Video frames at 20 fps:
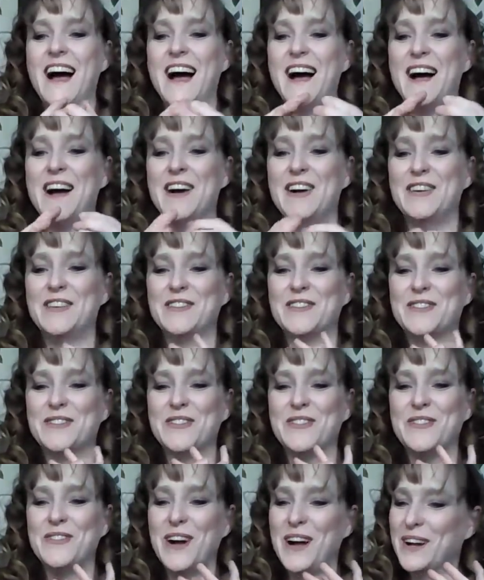
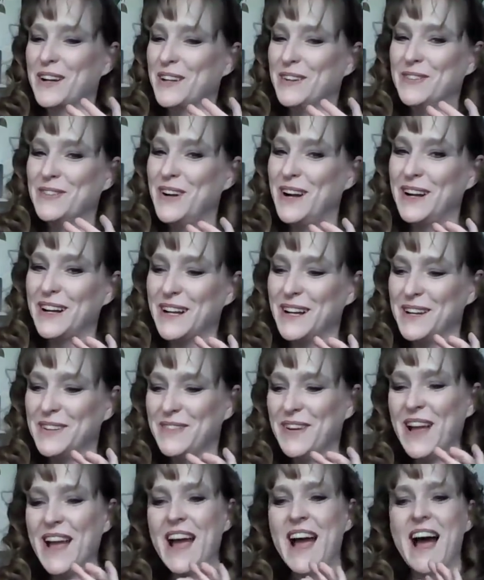Um, welcome,
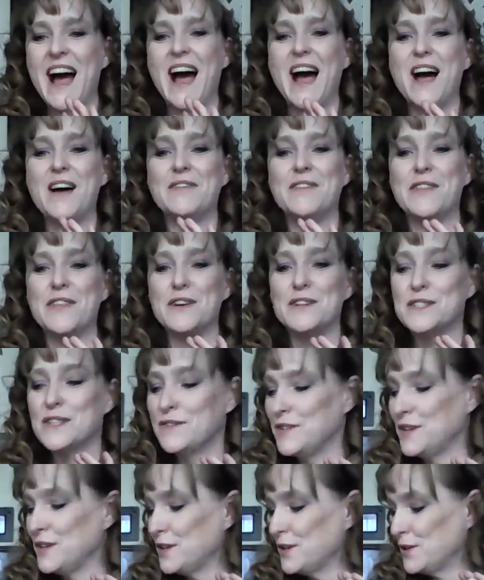welcome. Uh, for those
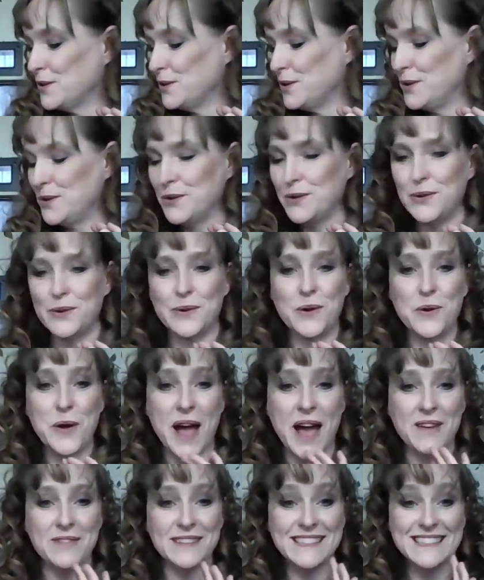of you who, who
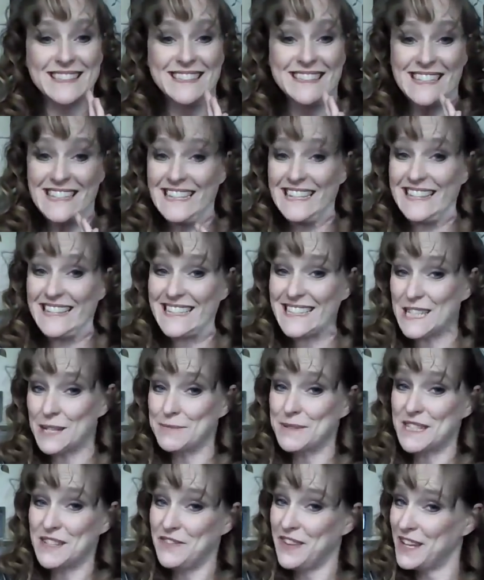haven't seen the
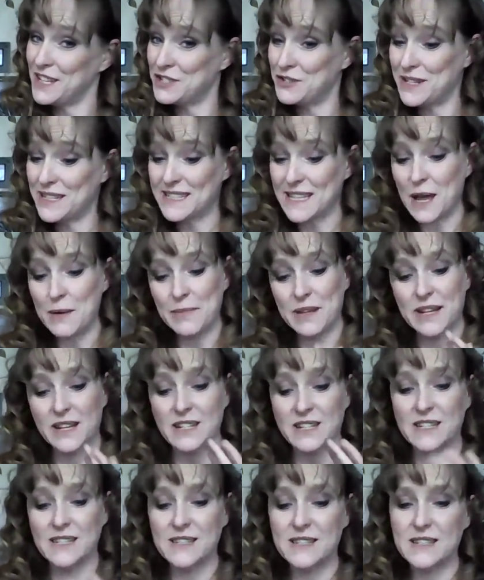Gypsyfae treats, I'm going
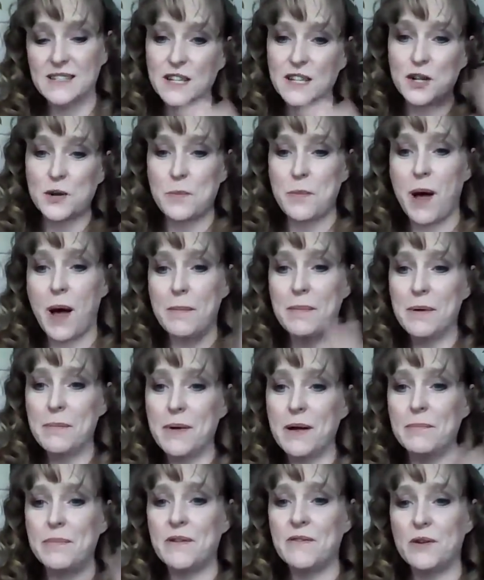to just, you know, pop
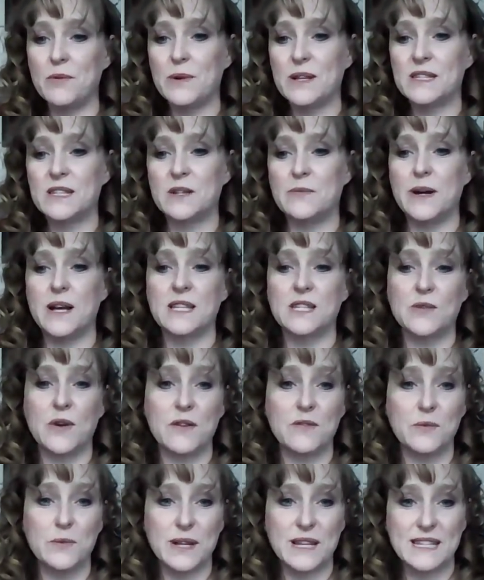them up every once in a while so
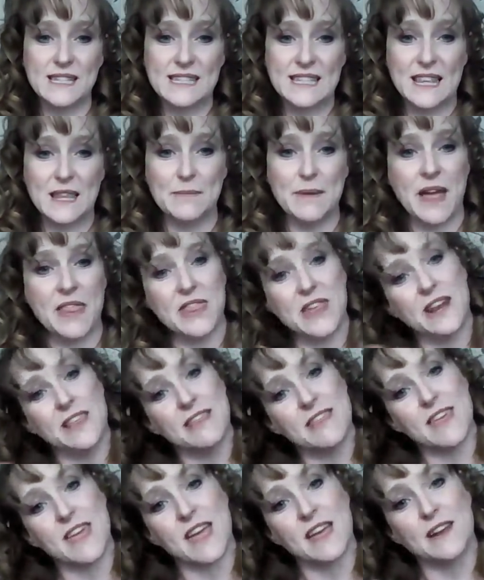everyone can see them. And then at
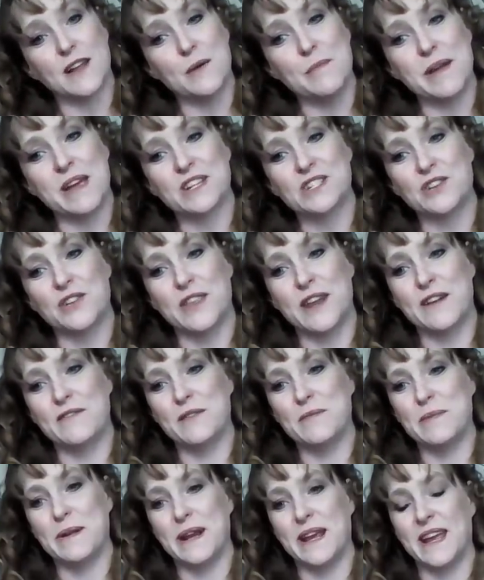the end, I'll make sure that
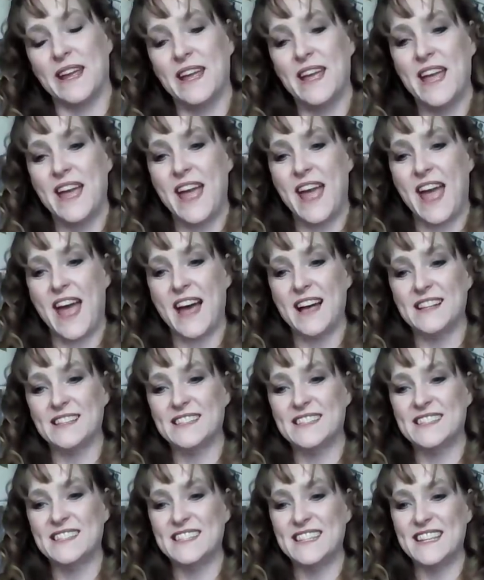everybody
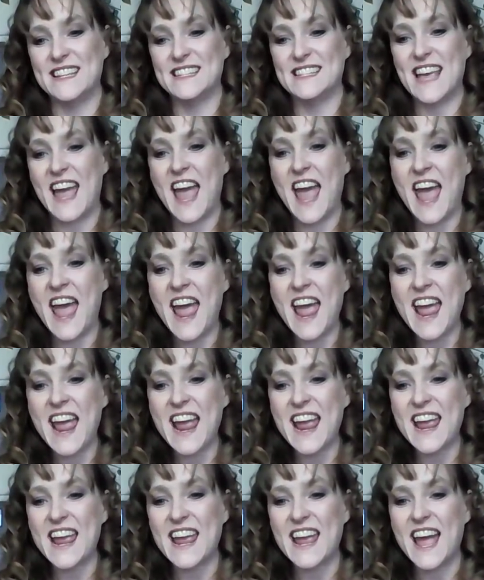else sees.
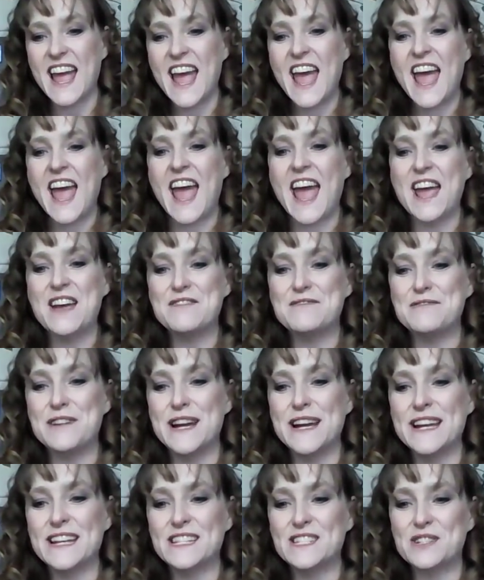Hey, hey,
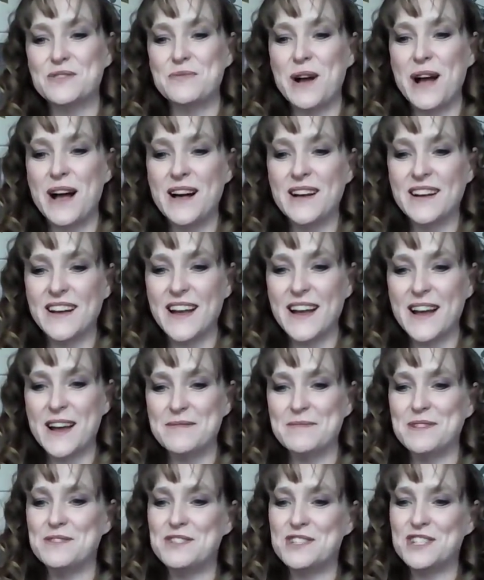Rich, welcome.
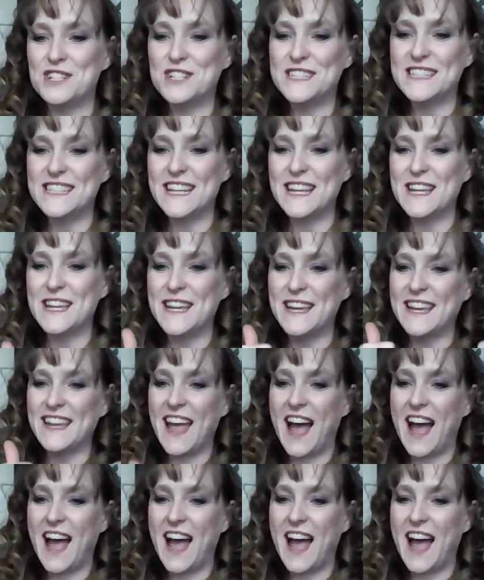New Jersey.